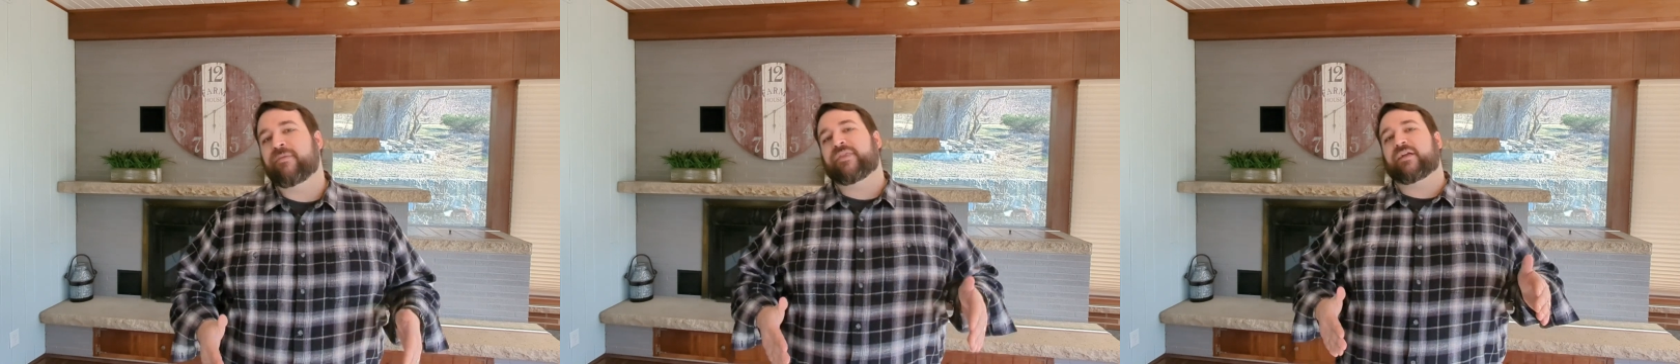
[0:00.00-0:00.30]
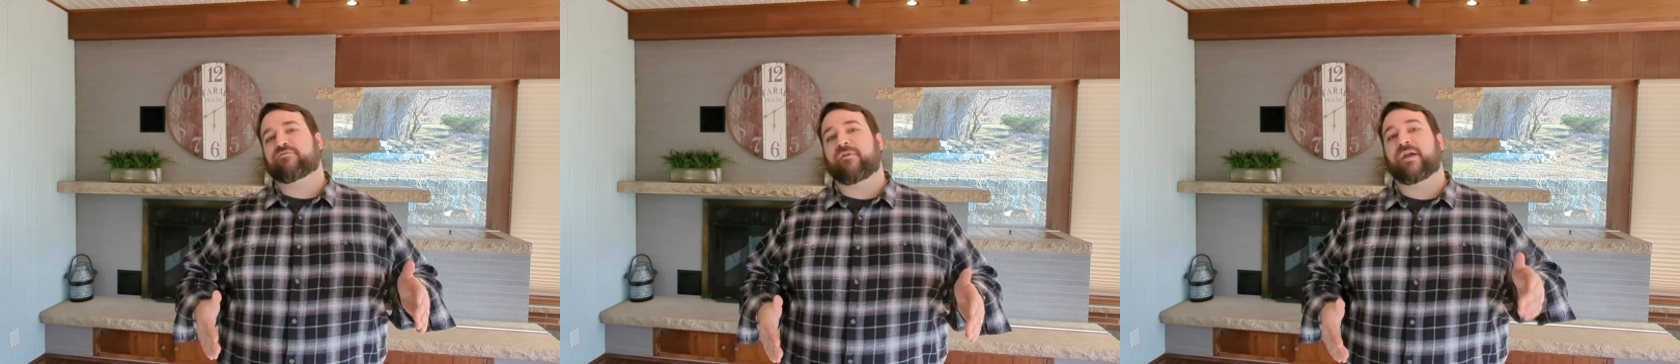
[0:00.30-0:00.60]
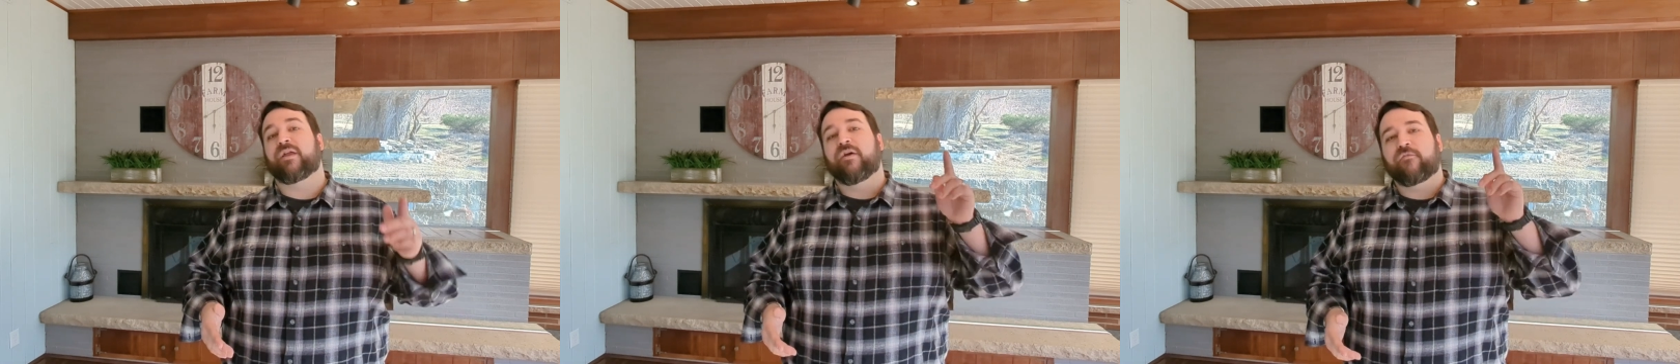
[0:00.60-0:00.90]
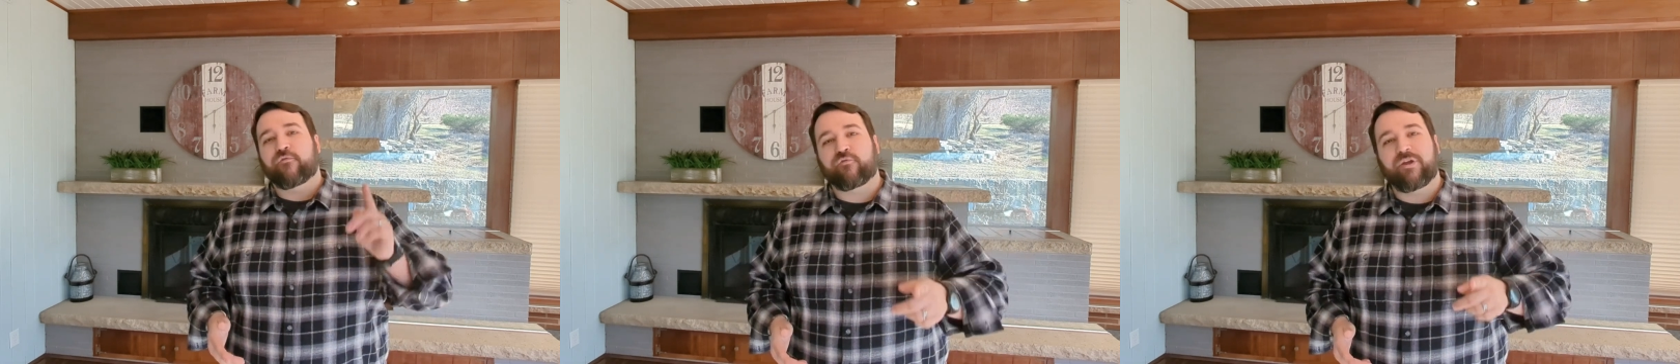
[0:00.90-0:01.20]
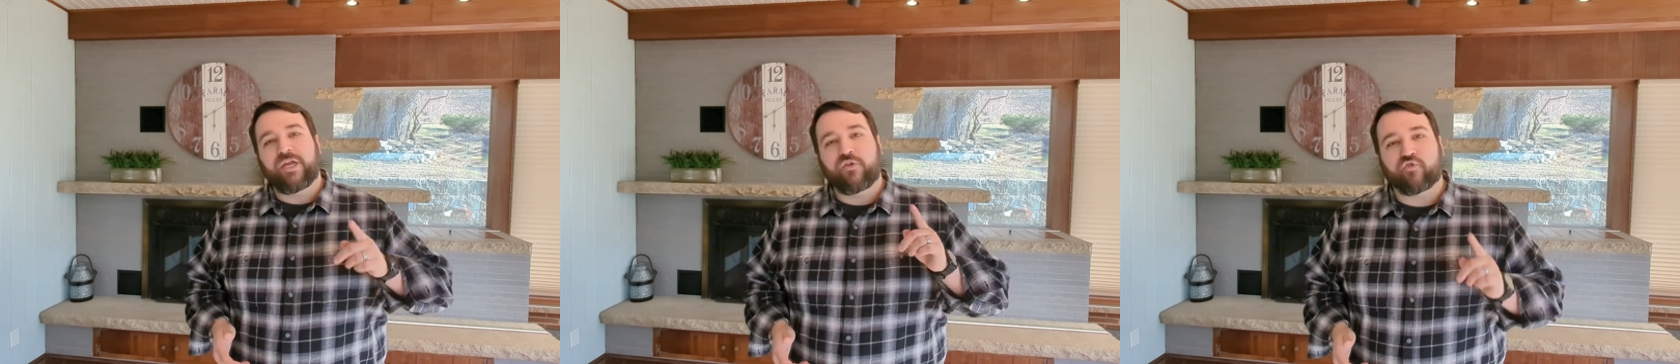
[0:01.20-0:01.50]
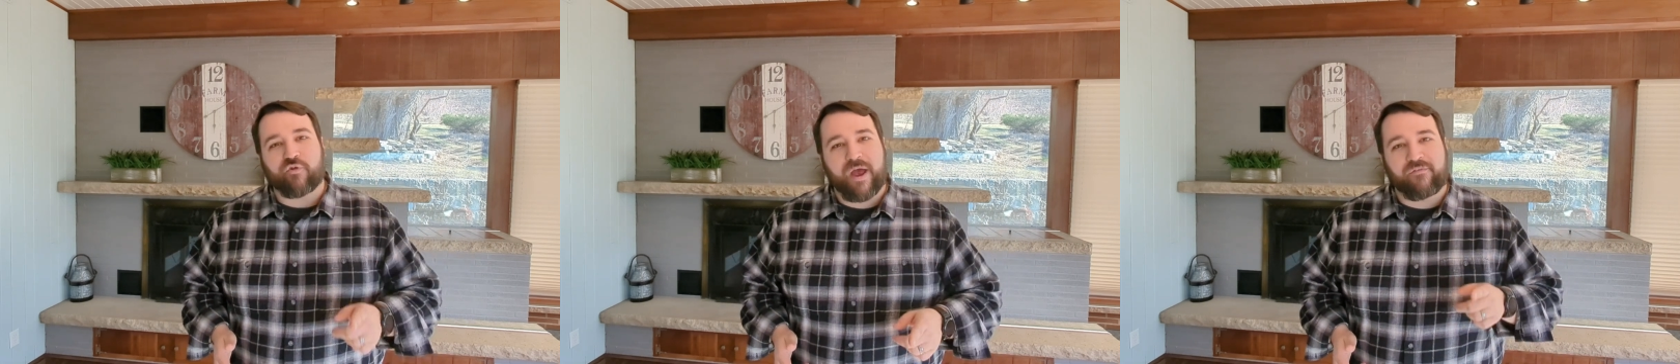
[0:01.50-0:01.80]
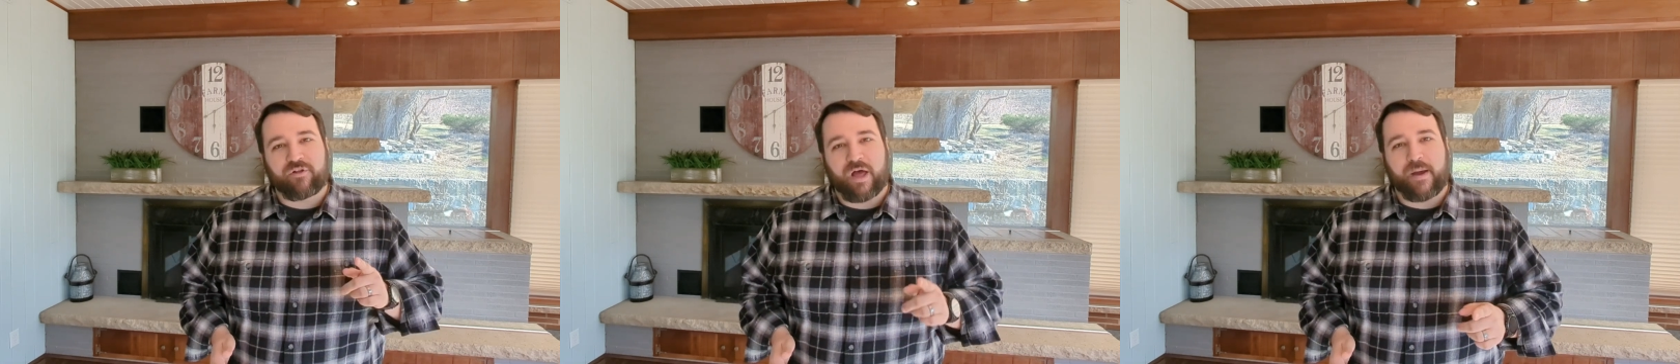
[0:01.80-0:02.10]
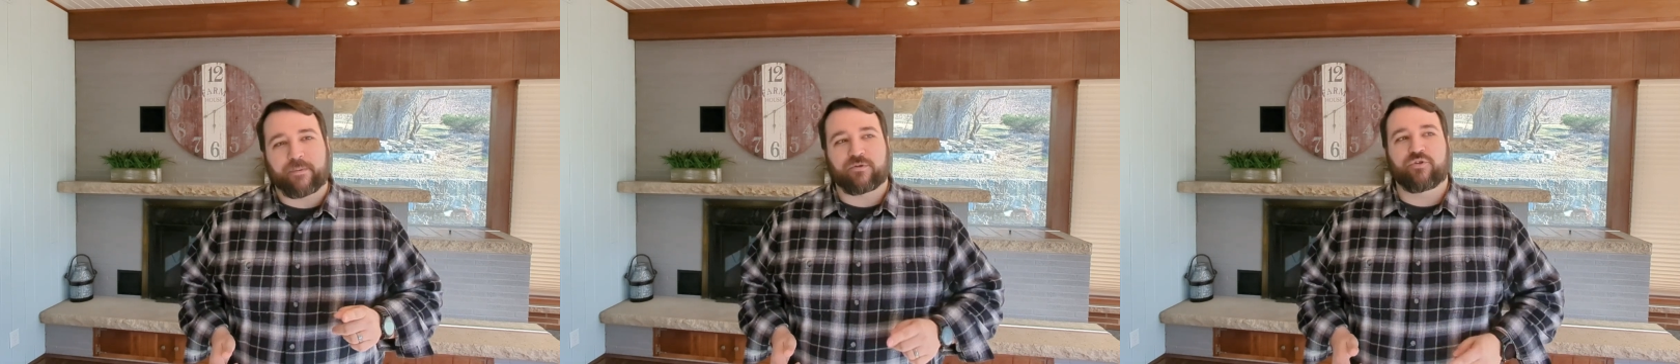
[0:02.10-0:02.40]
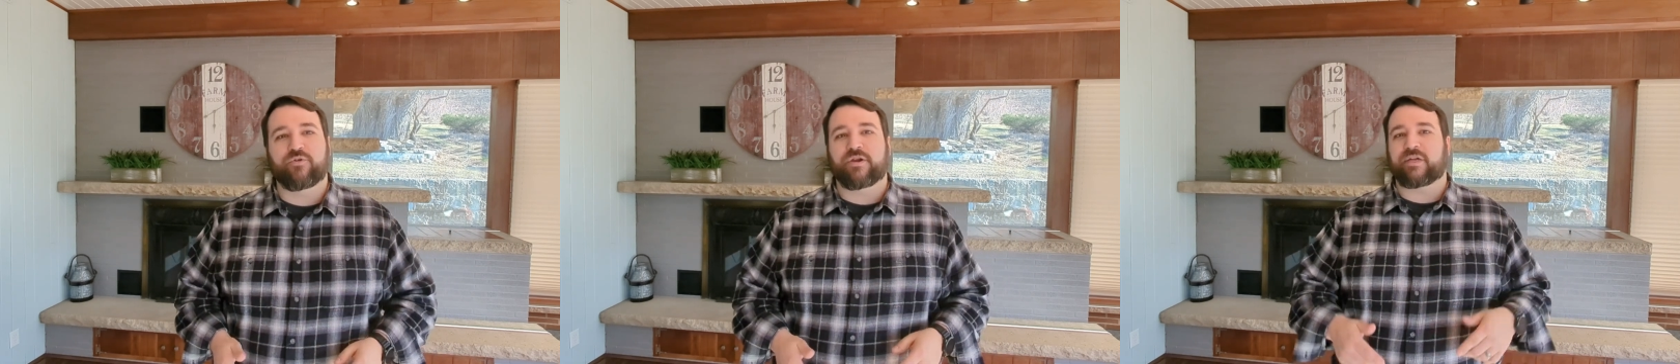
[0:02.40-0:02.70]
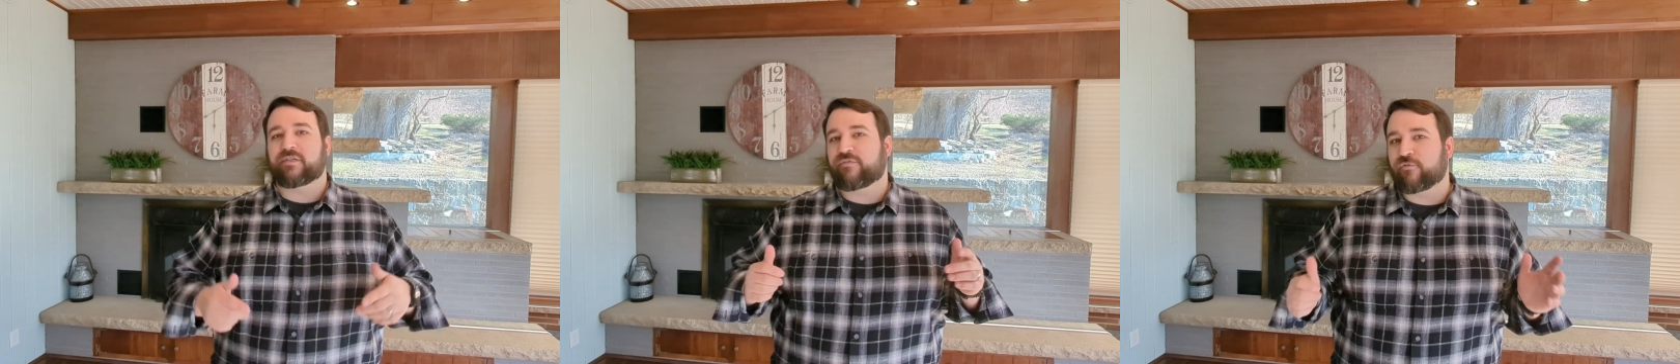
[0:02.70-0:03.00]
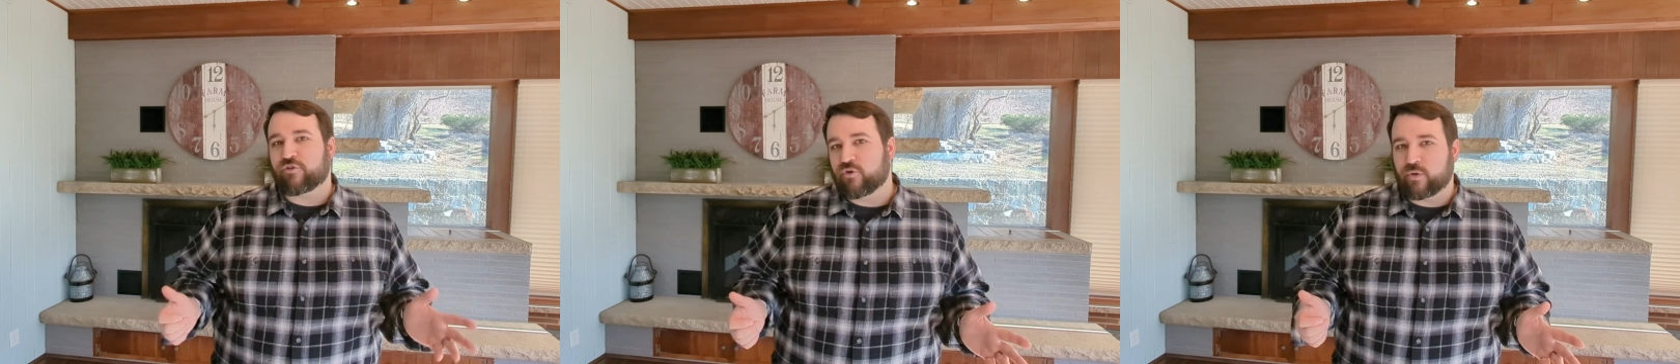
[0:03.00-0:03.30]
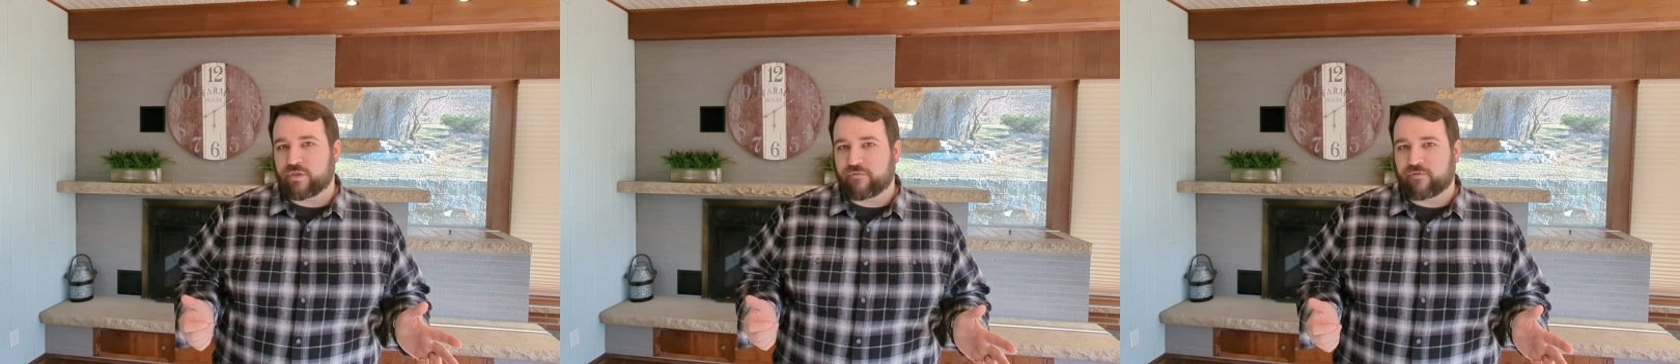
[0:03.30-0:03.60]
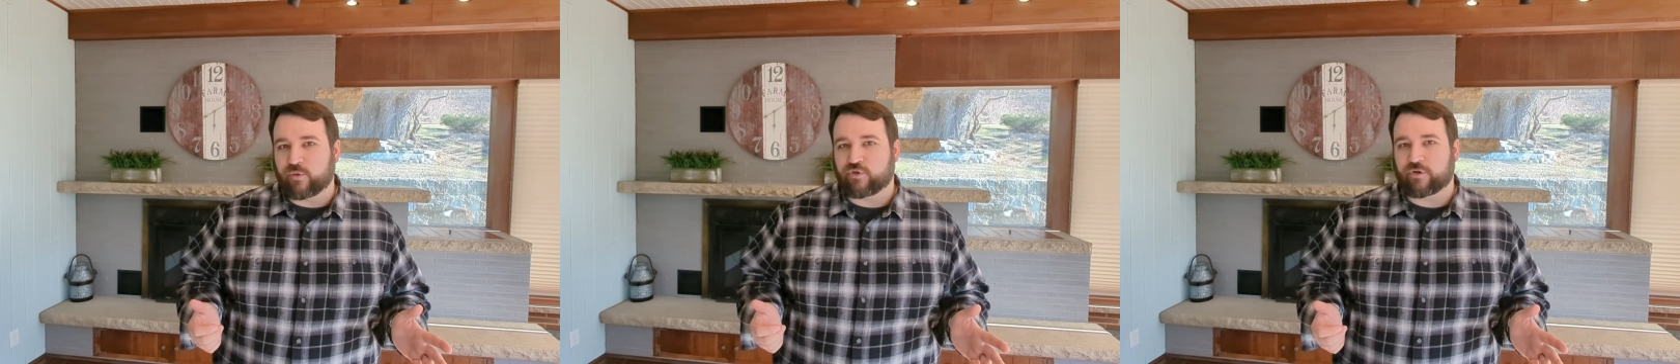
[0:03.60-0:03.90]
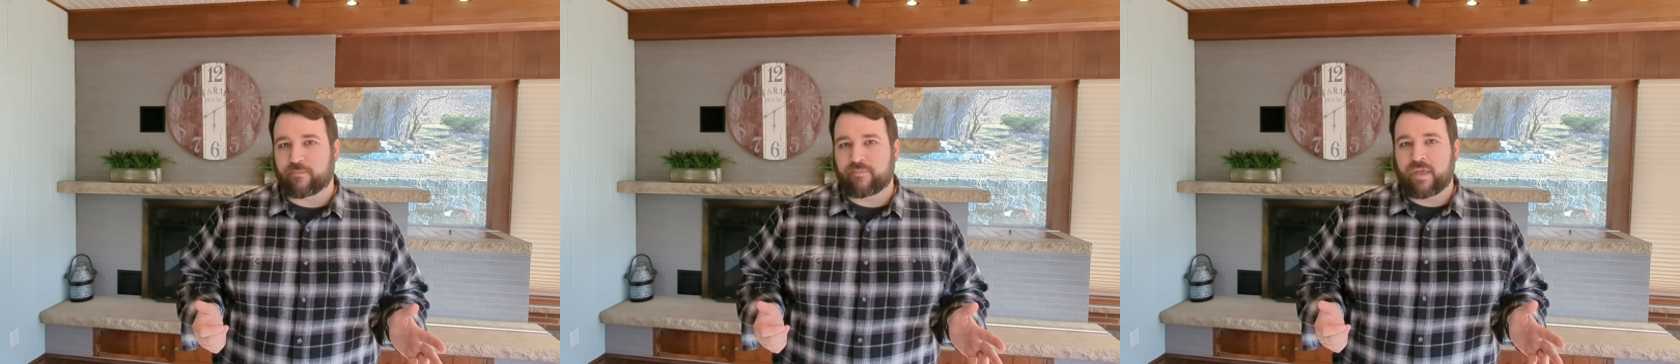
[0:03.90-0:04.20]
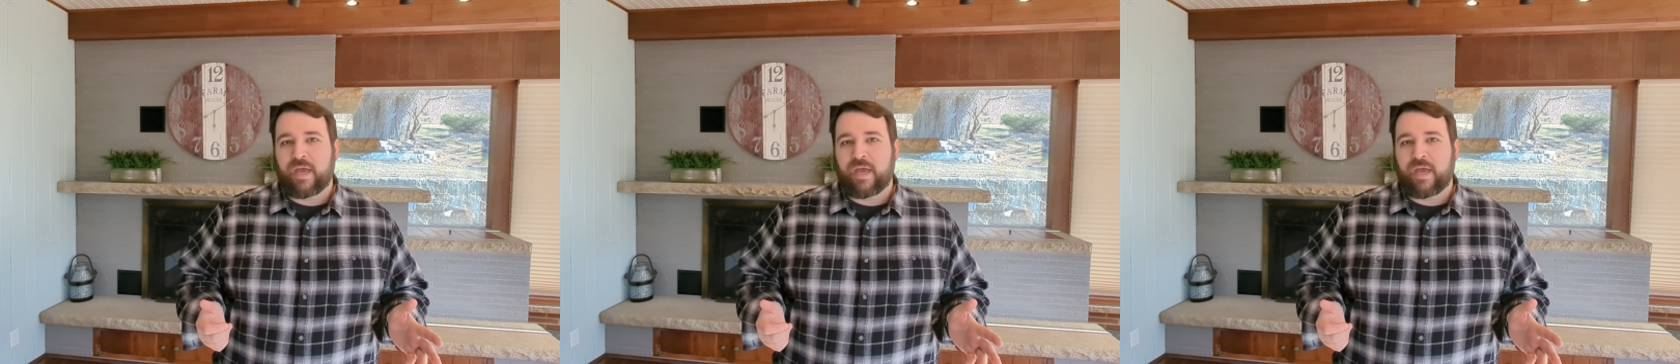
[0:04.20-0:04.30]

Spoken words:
That's right, free travel opportunities for you in the future.